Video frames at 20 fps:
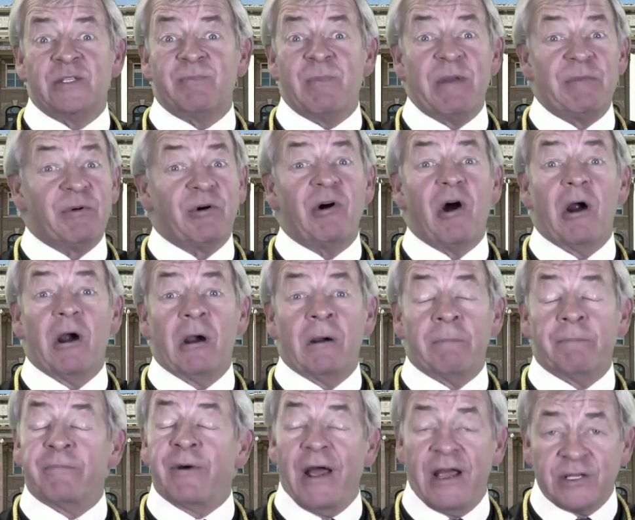people are
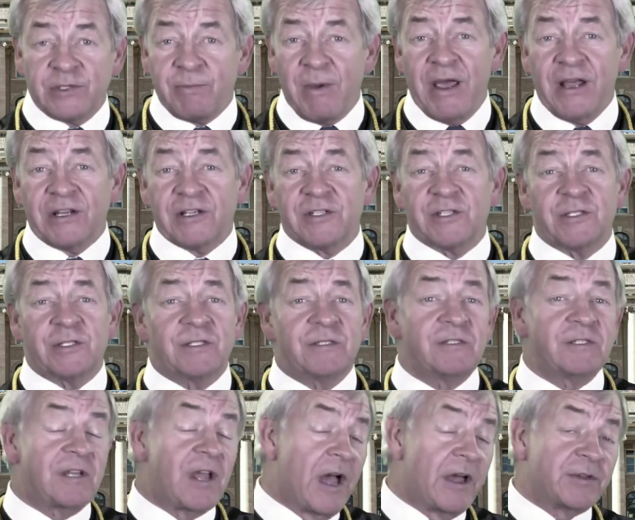prospects,
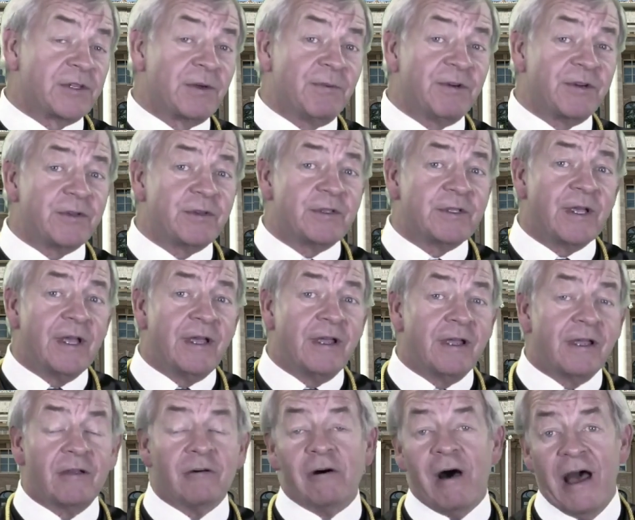customers,
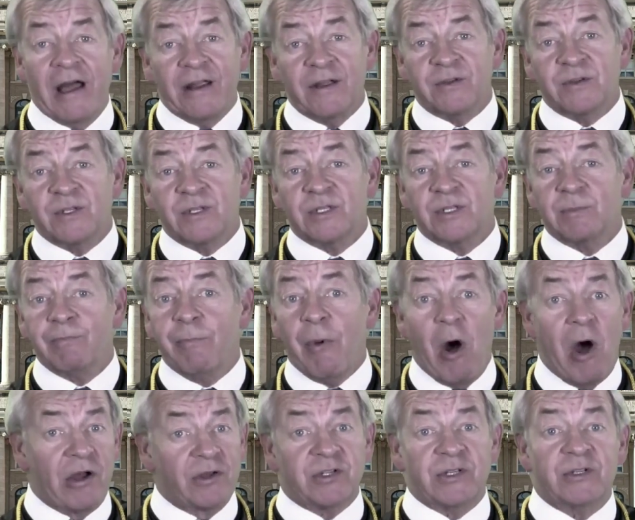clients,
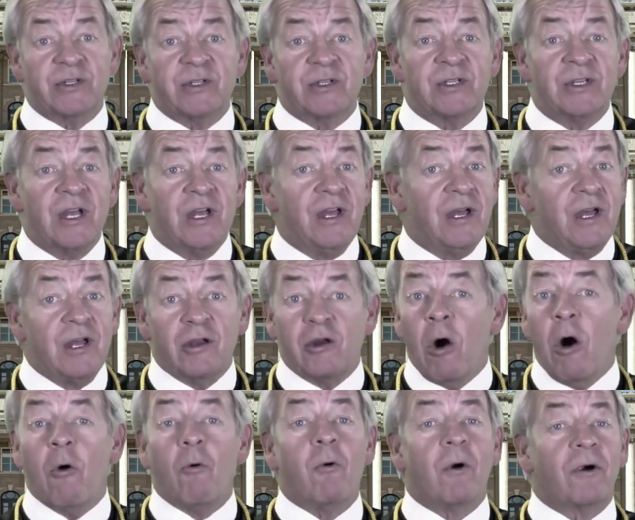bosses,
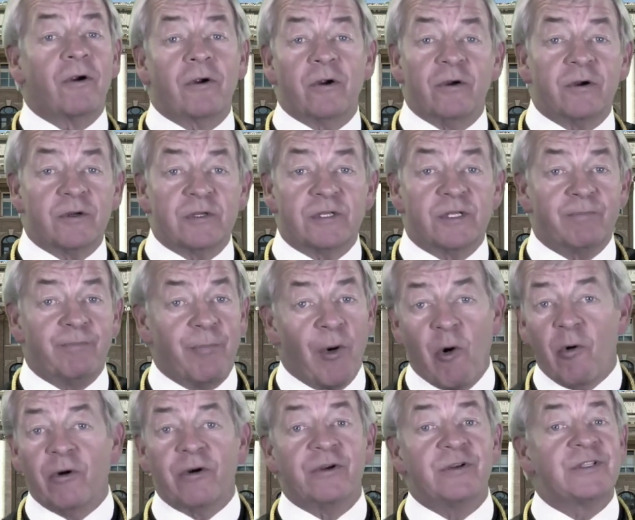co-workers,
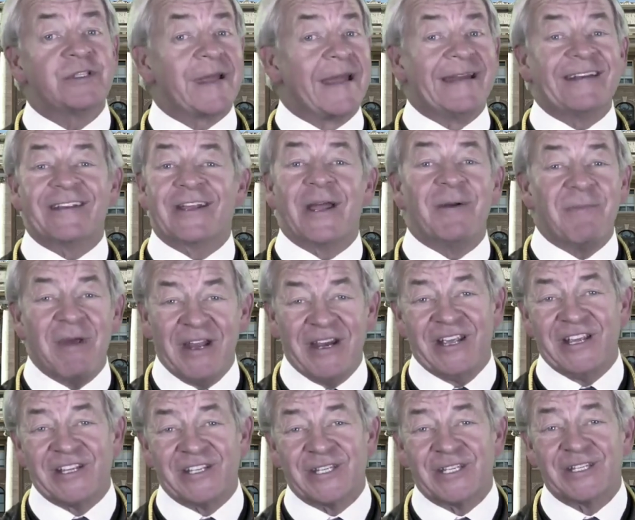boards, and
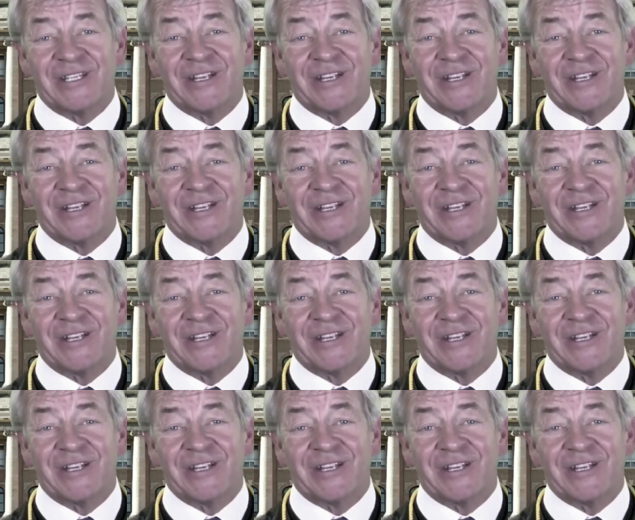committees.